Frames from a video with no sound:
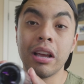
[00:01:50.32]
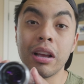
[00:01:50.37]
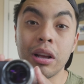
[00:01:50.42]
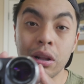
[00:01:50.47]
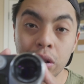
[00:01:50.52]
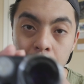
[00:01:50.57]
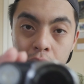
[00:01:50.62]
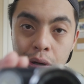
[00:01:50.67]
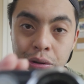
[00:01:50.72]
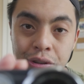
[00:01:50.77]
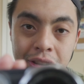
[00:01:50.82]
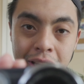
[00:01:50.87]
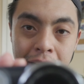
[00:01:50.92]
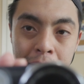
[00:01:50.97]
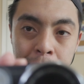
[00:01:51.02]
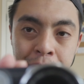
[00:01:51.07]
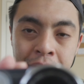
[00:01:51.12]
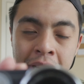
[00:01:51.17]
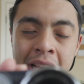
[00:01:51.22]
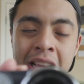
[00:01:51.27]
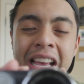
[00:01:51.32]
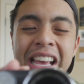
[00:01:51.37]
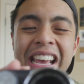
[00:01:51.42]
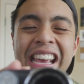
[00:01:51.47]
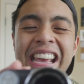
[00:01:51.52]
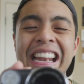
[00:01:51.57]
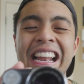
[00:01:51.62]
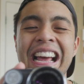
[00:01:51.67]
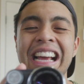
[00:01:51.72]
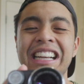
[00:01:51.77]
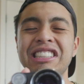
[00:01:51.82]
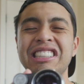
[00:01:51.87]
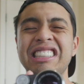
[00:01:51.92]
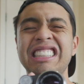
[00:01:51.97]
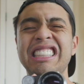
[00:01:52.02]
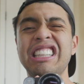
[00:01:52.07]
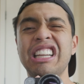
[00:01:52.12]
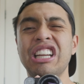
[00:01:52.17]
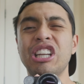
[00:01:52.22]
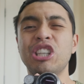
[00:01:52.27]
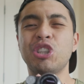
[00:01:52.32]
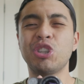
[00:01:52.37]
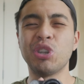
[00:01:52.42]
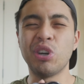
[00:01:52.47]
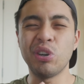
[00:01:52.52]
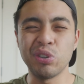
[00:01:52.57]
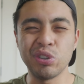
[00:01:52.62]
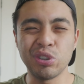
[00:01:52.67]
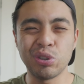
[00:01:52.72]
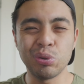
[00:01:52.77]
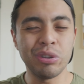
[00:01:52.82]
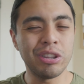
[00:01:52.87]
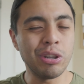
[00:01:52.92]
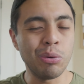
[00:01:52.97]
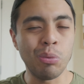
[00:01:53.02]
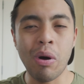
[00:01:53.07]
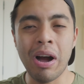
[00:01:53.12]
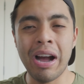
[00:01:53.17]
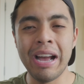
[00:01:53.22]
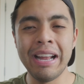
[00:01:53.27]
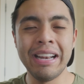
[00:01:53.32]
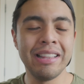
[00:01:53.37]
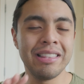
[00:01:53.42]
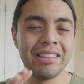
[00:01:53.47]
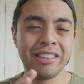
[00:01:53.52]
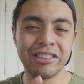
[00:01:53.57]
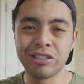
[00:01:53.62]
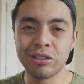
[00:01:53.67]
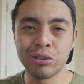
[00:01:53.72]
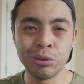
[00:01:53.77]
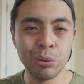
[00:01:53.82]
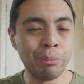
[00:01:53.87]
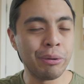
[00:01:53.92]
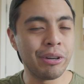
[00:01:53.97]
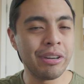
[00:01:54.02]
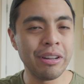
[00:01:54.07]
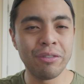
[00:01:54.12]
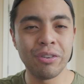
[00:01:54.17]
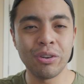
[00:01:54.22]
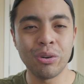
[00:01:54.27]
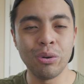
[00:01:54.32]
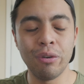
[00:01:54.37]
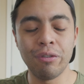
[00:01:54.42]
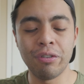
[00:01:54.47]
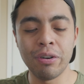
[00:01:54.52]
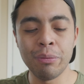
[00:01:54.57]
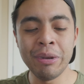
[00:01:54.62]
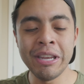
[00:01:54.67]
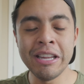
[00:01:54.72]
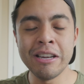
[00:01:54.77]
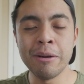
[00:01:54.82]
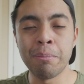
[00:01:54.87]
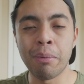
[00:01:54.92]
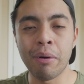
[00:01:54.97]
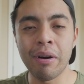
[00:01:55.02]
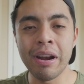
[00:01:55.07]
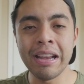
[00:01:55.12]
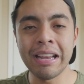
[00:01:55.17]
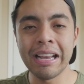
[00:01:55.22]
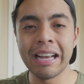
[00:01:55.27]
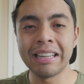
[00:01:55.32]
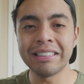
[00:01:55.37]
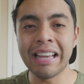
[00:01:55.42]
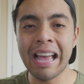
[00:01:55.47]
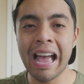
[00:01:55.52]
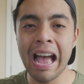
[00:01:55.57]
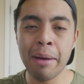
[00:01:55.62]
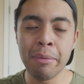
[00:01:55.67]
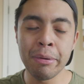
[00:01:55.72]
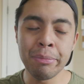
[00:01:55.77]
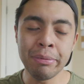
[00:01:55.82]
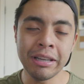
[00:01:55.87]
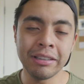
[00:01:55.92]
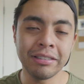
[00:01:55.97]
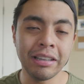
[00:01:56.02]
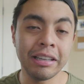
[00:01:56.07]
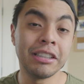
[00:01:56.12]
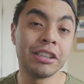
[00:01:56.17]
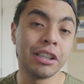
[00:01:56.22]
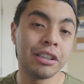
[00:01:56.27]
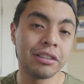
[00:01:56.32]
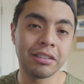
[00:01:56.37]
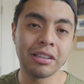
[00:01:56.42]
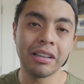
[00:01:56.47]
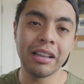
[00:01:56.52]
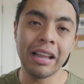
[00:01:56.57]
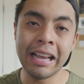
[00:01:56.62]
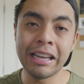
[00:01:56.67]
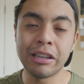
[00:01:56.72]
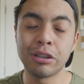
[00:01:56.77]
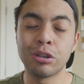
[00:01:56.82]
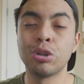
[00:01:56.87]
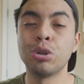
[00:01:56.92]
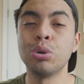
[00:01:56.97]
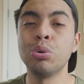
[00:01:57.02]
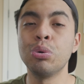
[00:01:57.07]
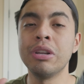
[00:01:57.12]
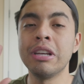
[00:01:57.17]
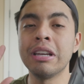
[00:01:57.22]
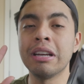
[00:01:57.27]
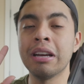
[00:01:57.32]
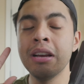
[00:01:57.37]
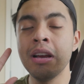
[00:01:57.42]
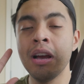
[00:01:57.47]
close-ups. It actually struggles with the wide, and this is super difficult for me to break as a habit because I just like shooting